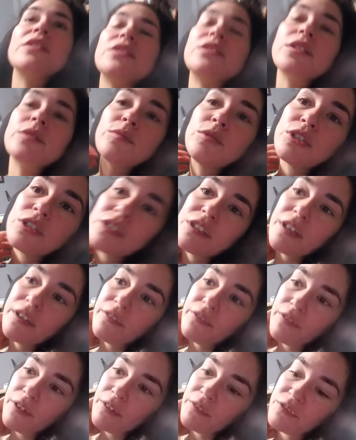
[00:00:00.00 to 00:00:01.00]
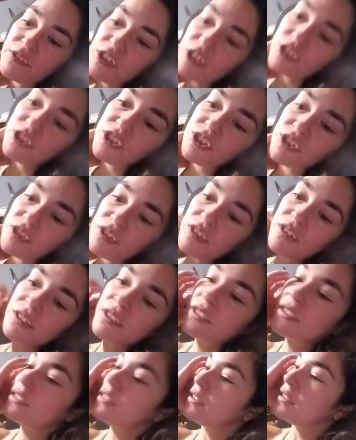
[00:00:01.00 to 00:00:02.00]
subject, I've touched on
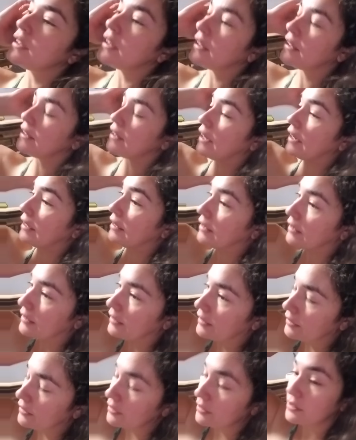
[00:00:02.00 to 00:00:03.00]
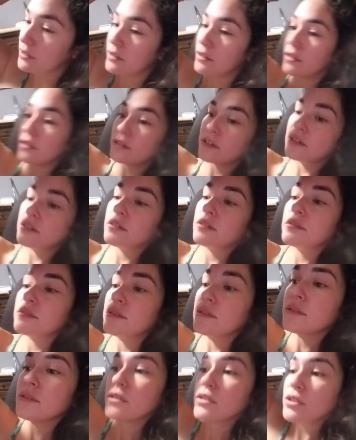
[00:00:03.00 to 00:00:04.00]
it like lightly in
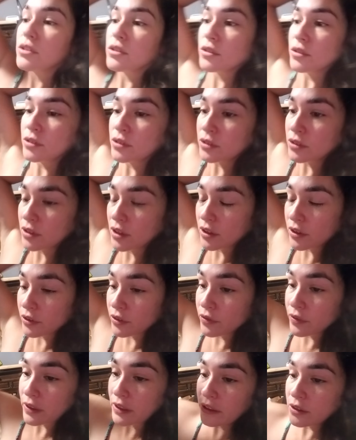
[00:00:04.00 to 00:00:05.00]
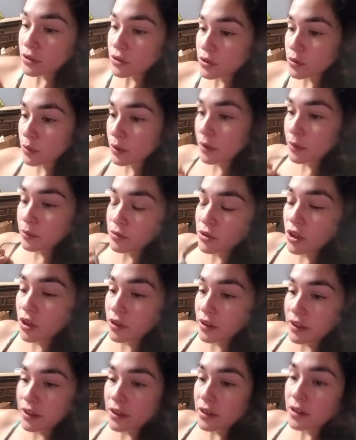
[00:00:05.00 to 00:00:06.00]
certain other videos where I'm
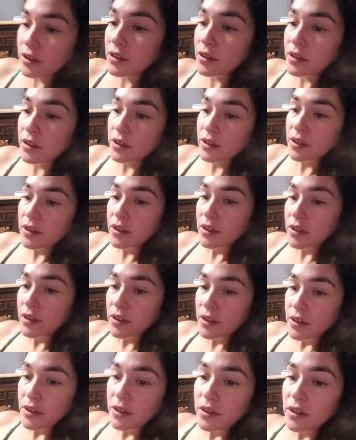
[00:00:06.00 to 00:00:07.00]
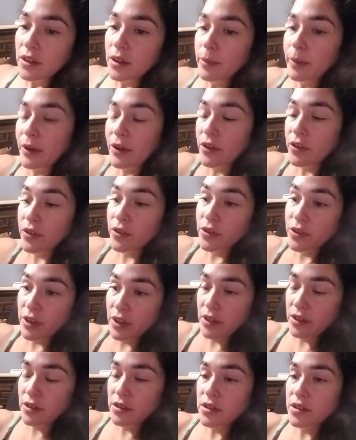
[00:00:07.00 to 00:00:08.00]
talking about other
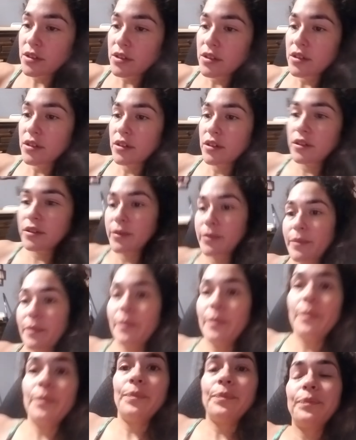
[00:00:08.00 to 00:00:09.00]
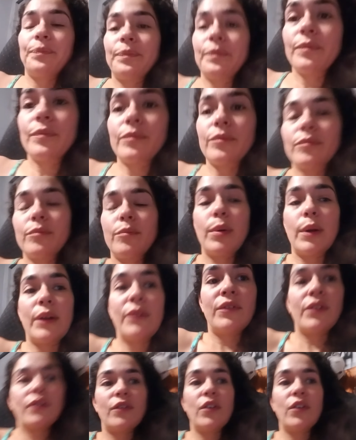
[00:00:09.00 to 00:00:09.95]
things. But I've never